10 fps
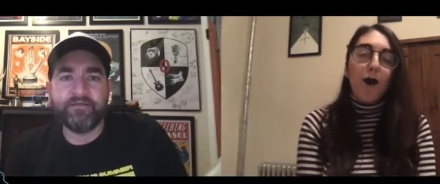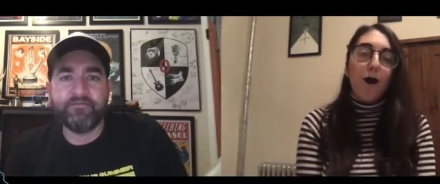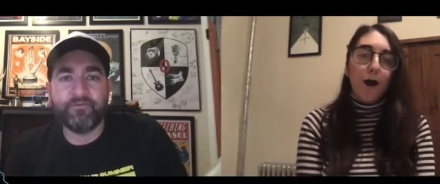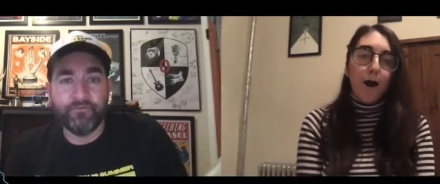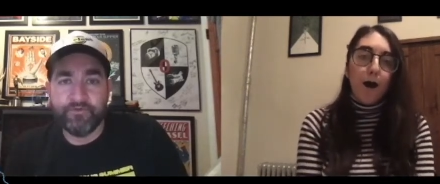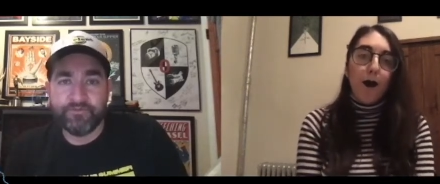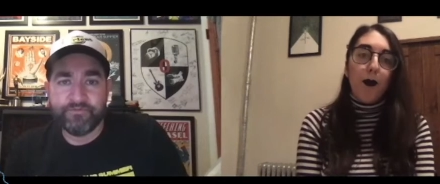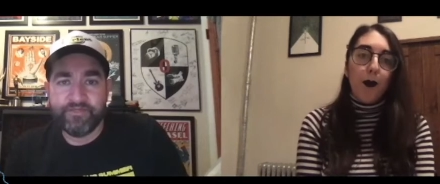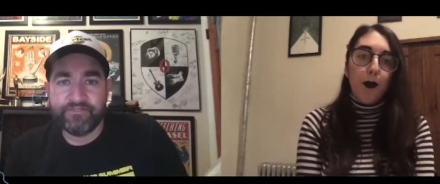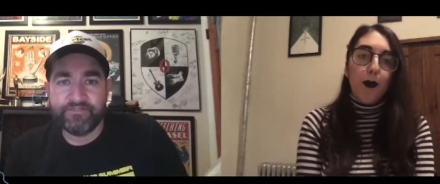Speaker 1: through those
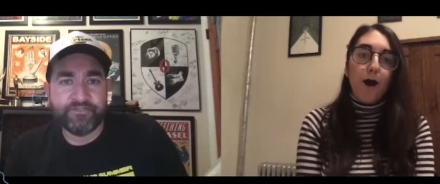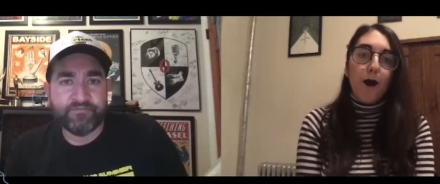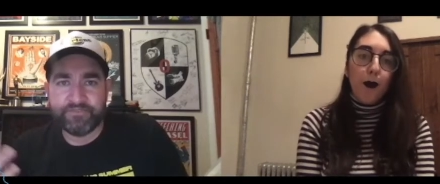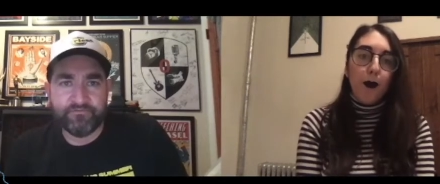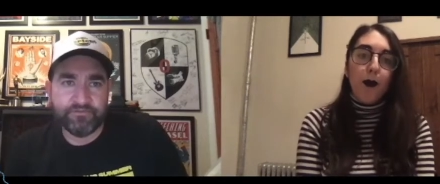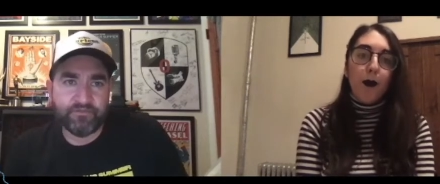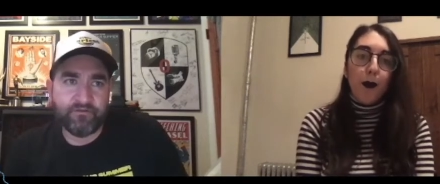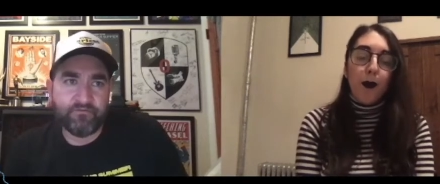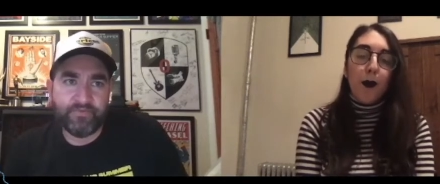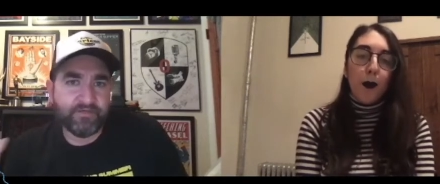relationships. It was all
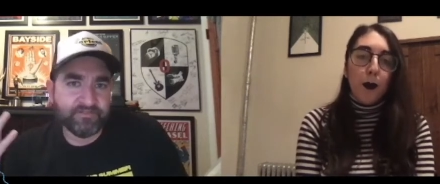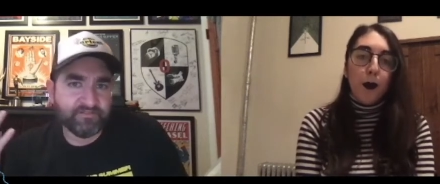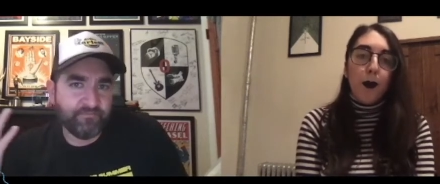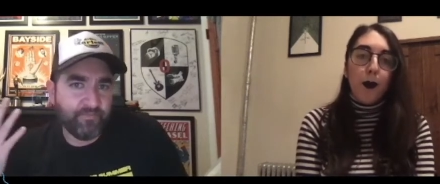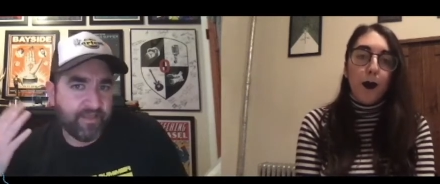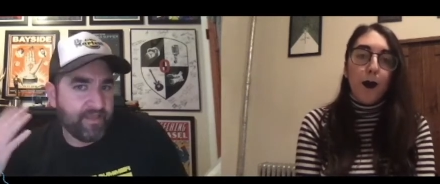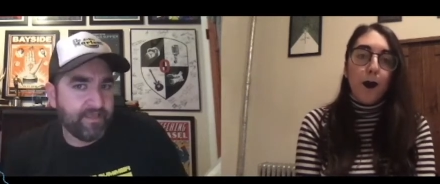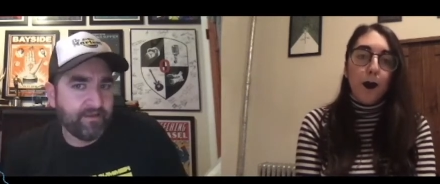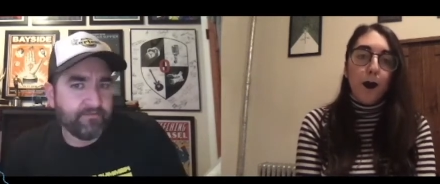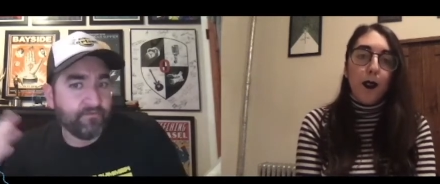because of my head
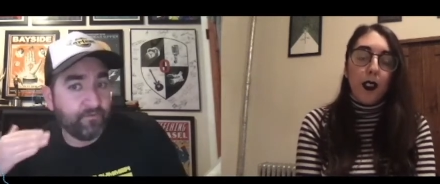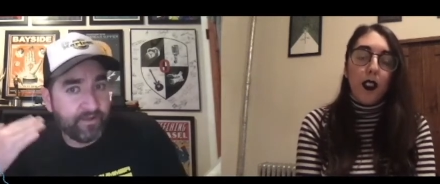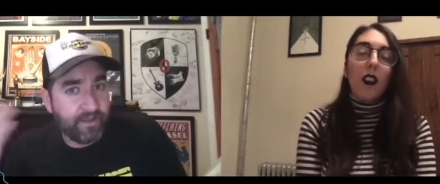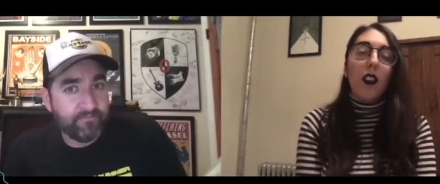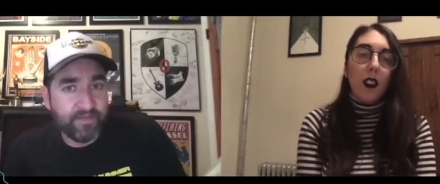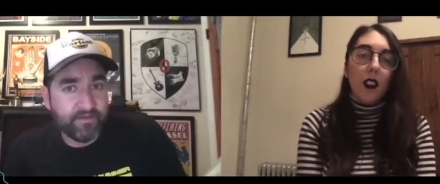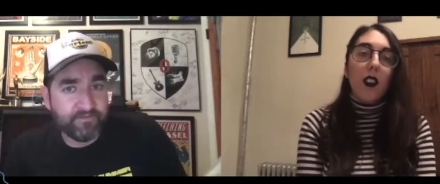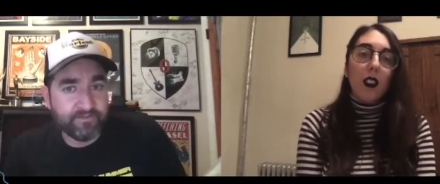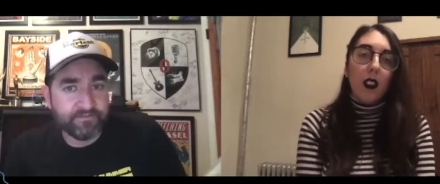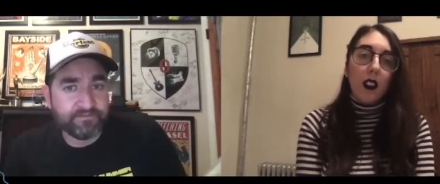and the way I made
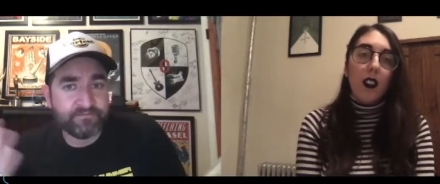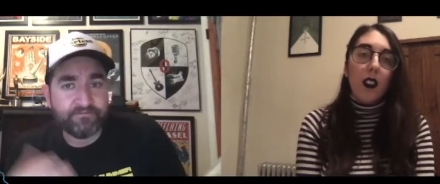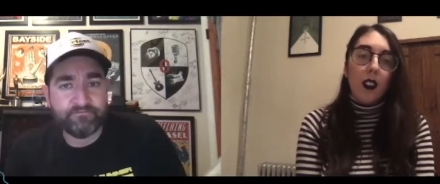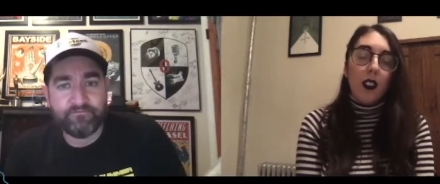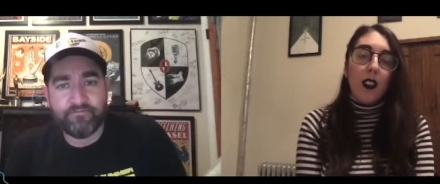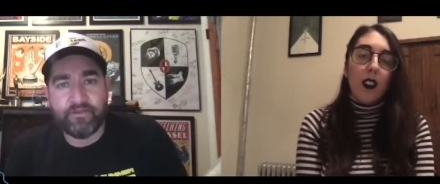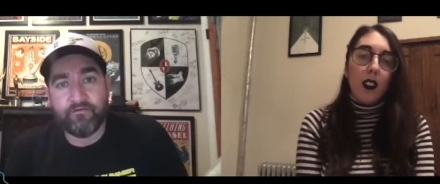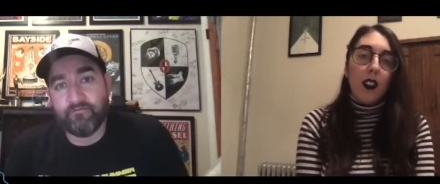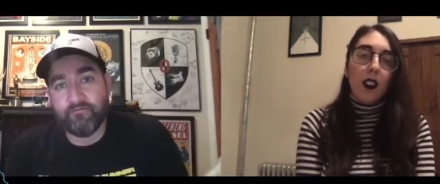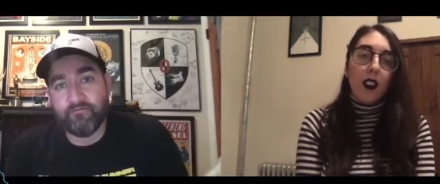things, you know, in
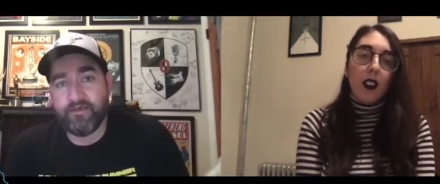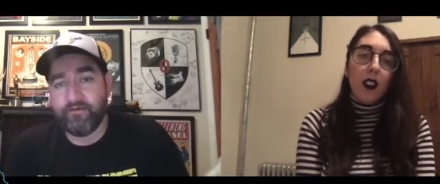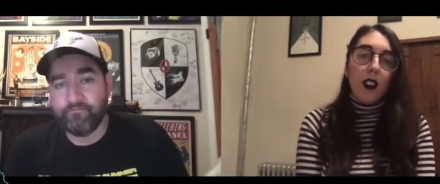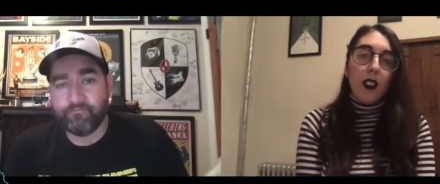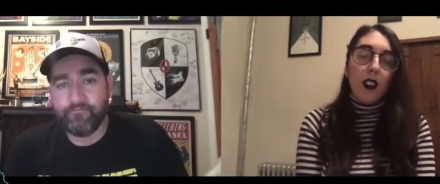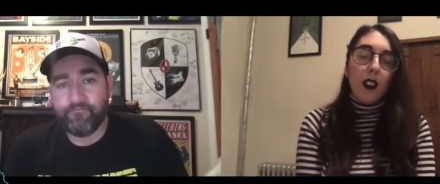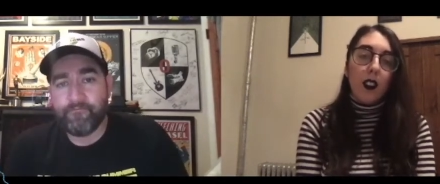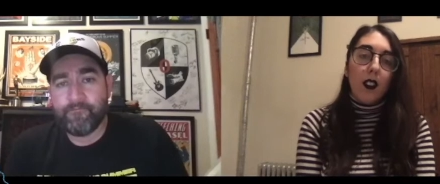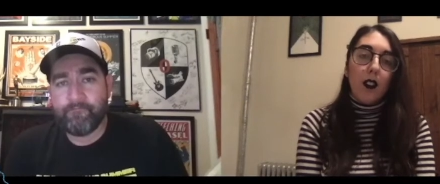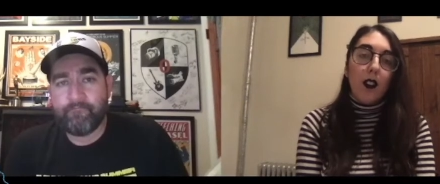my head.
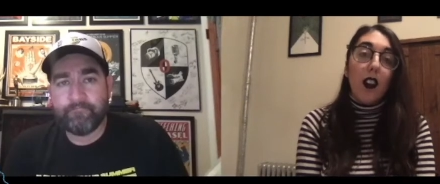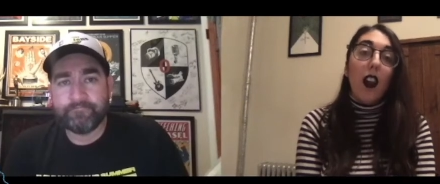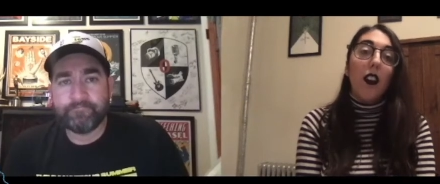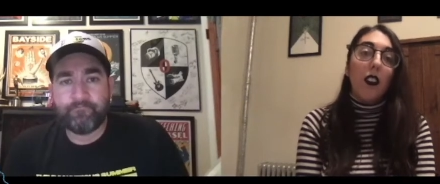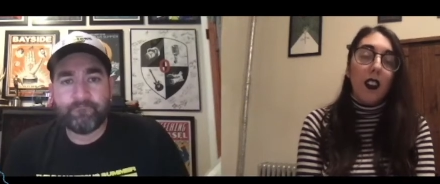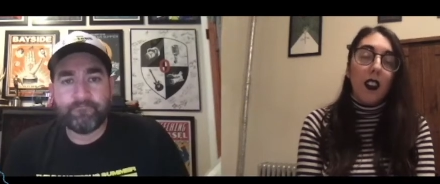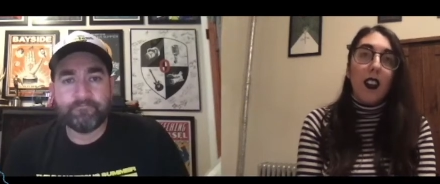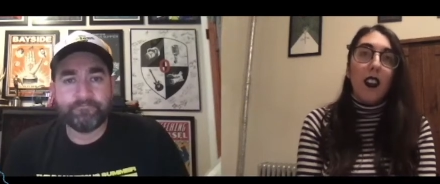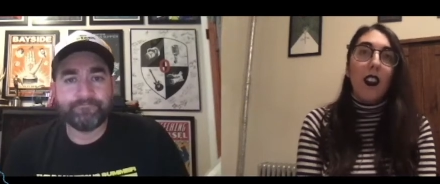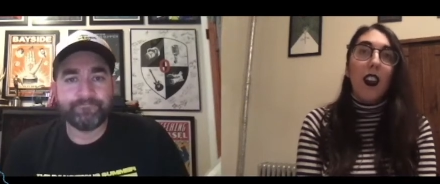
Speaker 2: Yeah.
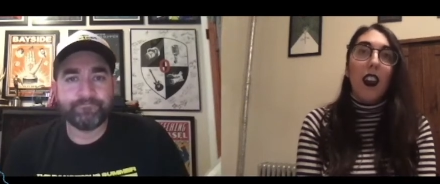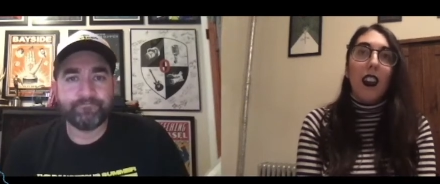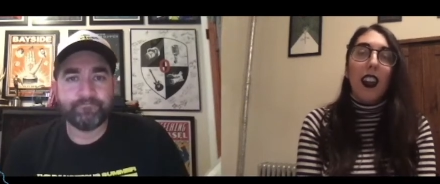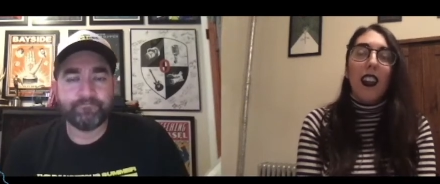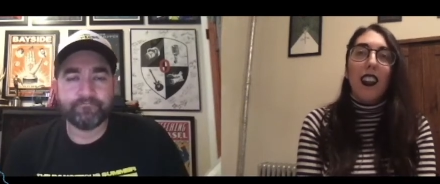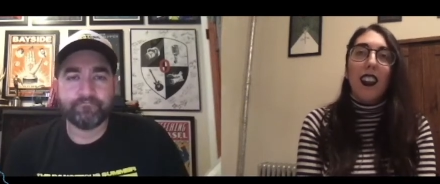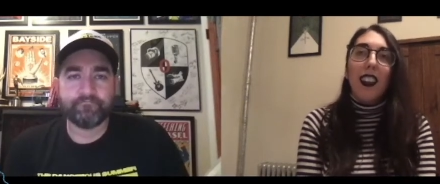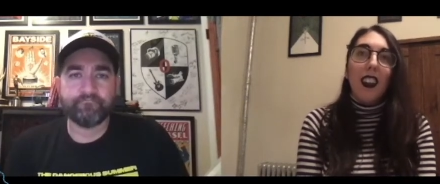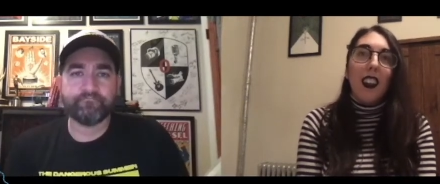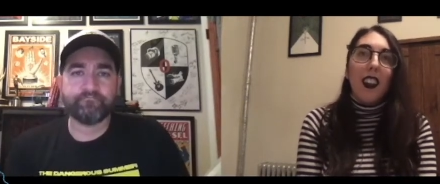Yeah. And
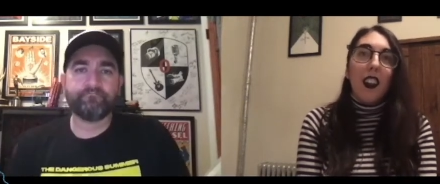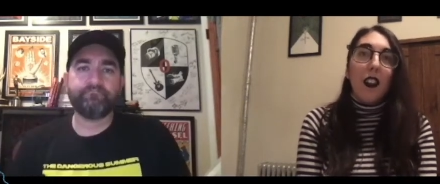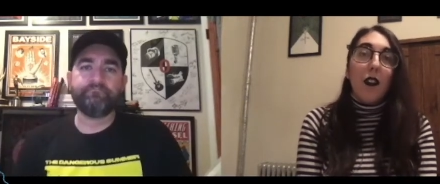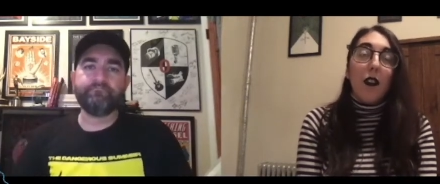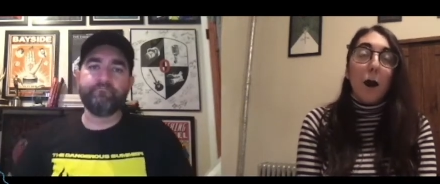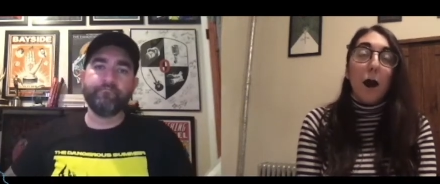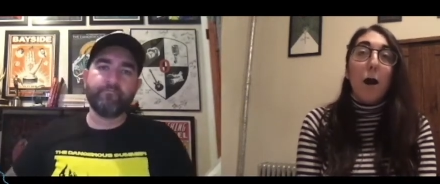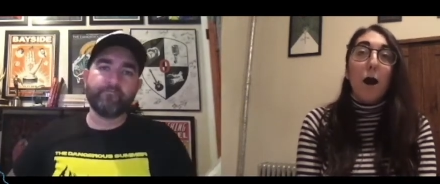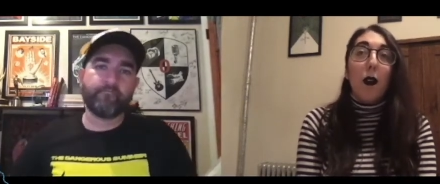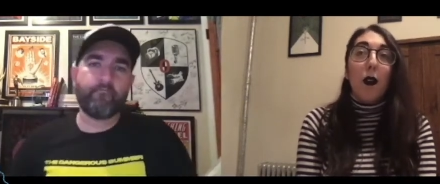for
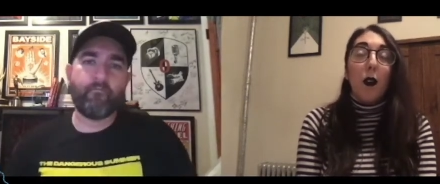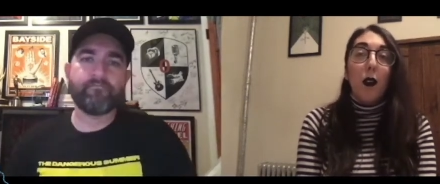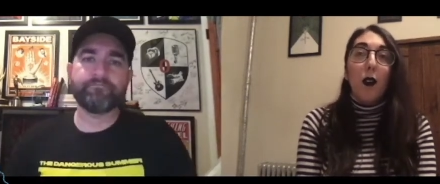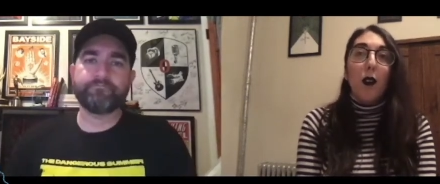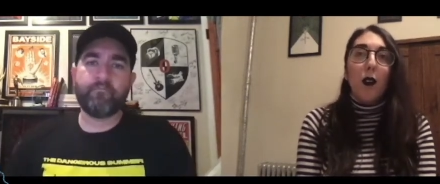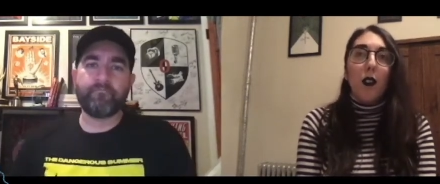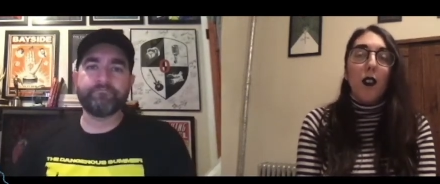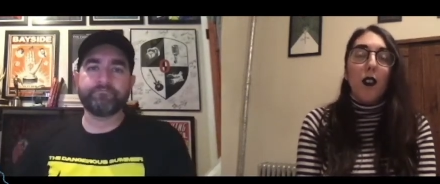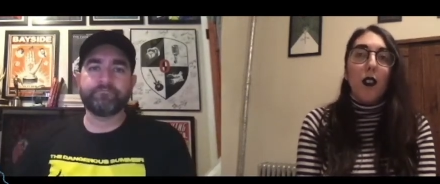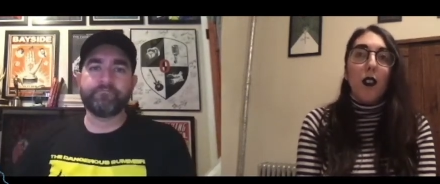people who
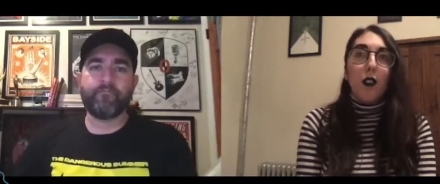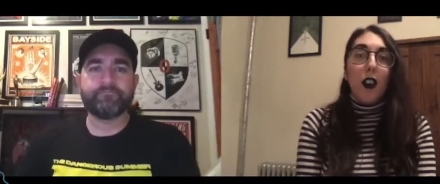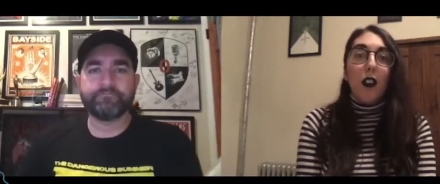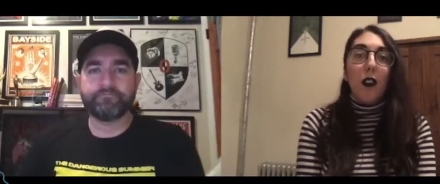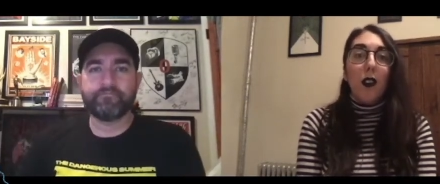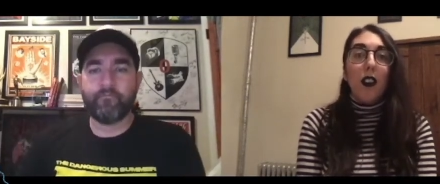struggle with